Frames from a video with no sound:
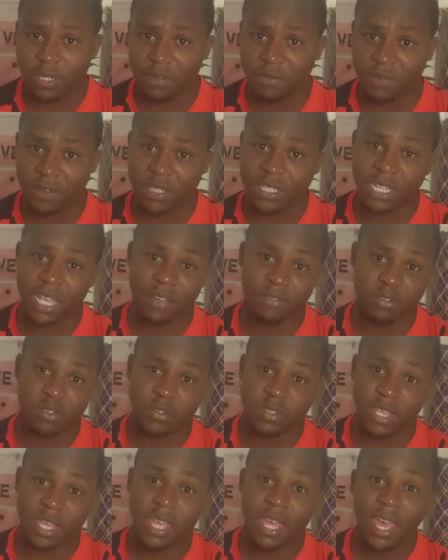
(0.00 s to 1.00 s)
In fact, I have to
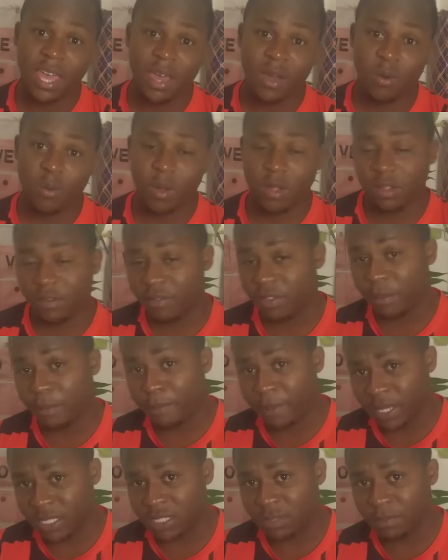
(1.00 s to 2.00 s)
say, one of the
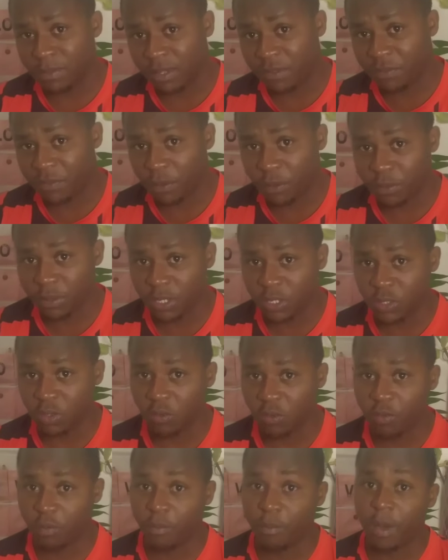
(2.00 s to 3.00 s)
best midfielders
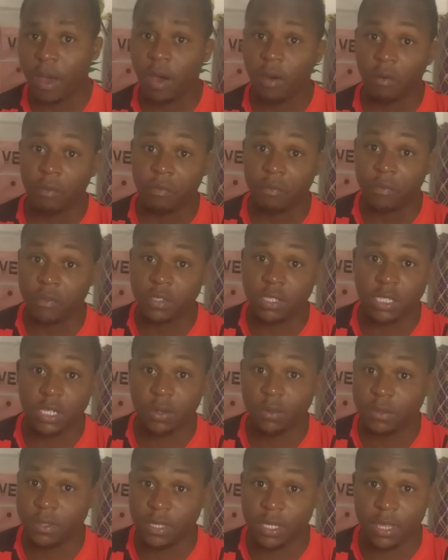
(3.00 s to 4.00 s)
of
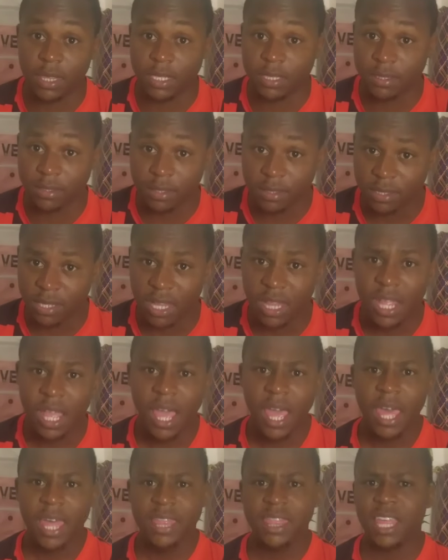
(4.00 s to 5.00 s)
Chelsea this season.
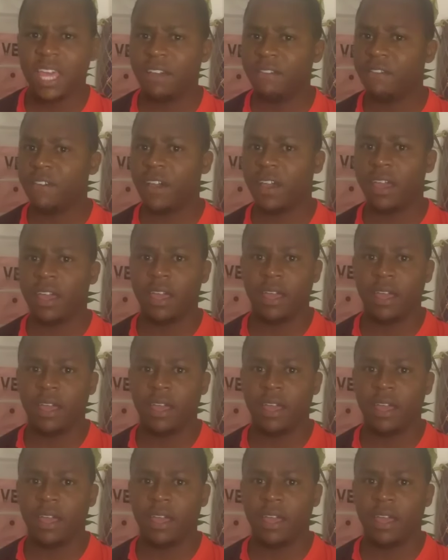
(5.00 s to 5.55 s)
They have